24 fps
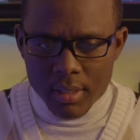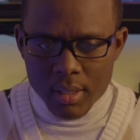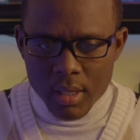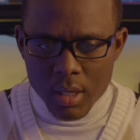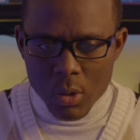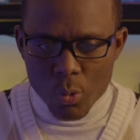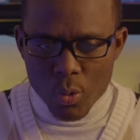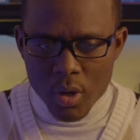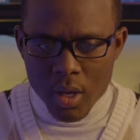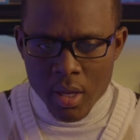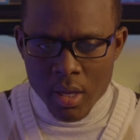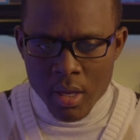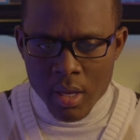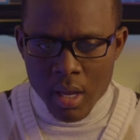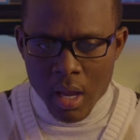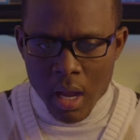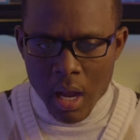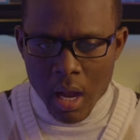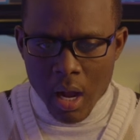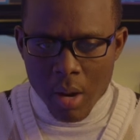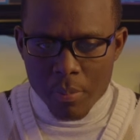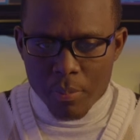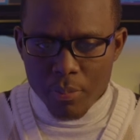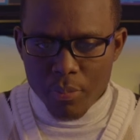We
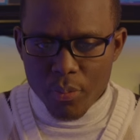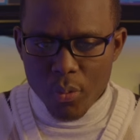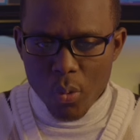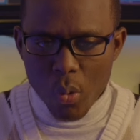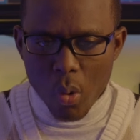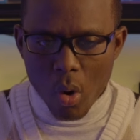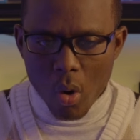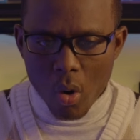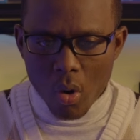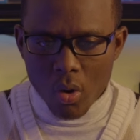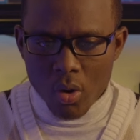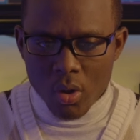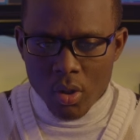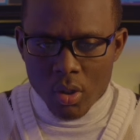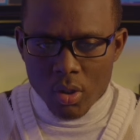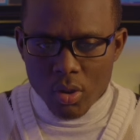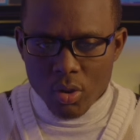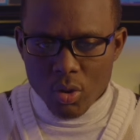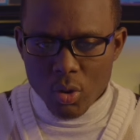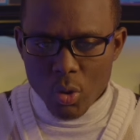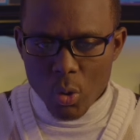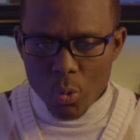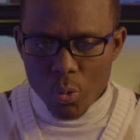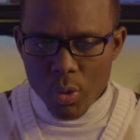are poor,
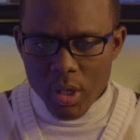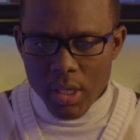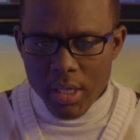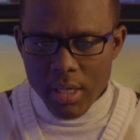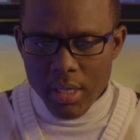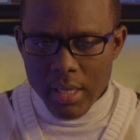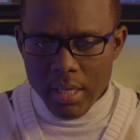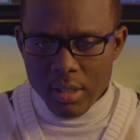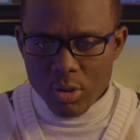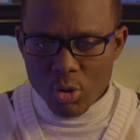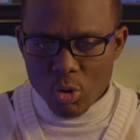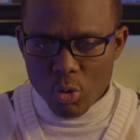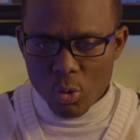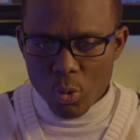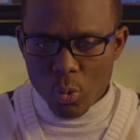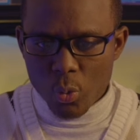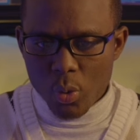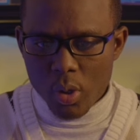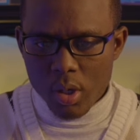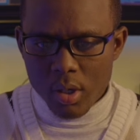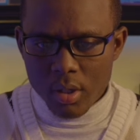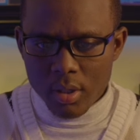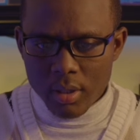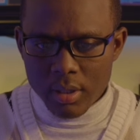so we need to
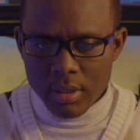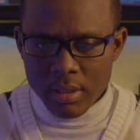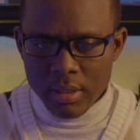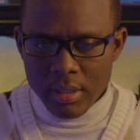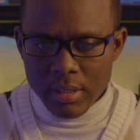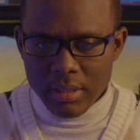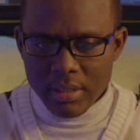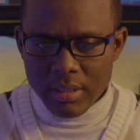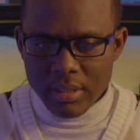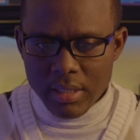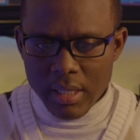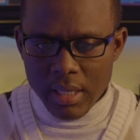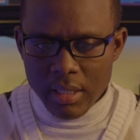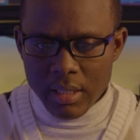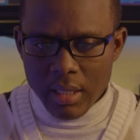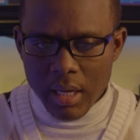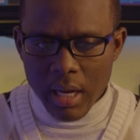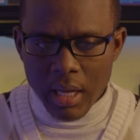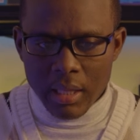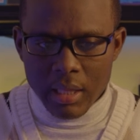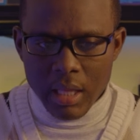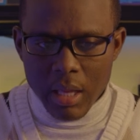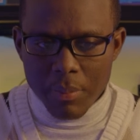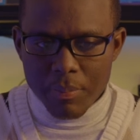work," said a
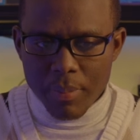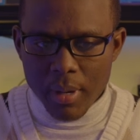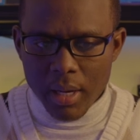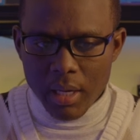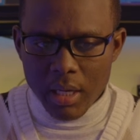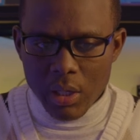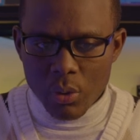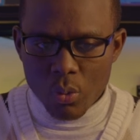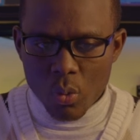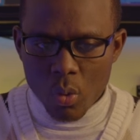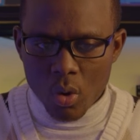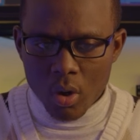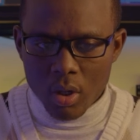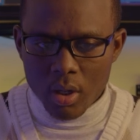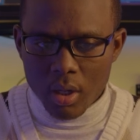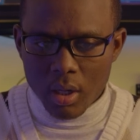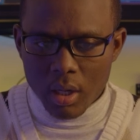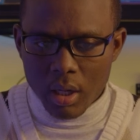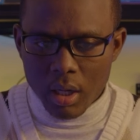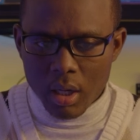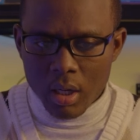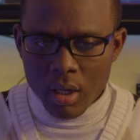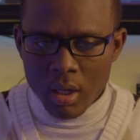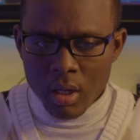Nepali
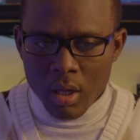worker,